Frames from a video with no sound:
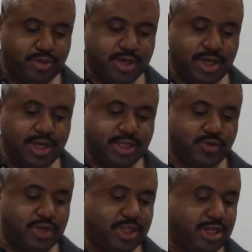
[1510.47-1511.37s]
Okay,
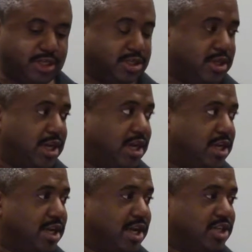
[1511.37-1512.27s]
so any thoughts on
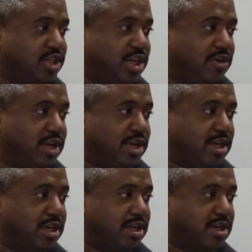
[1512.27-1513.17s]
that? God's chariot?
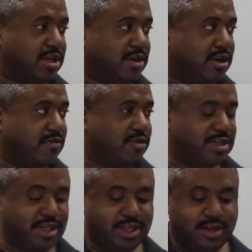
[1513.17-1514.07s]
Have you
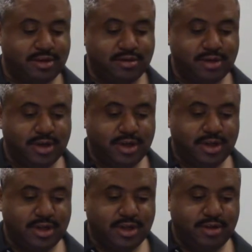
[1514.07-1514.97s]
seen that
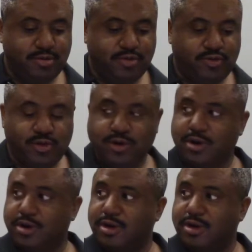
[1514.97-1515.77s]
before?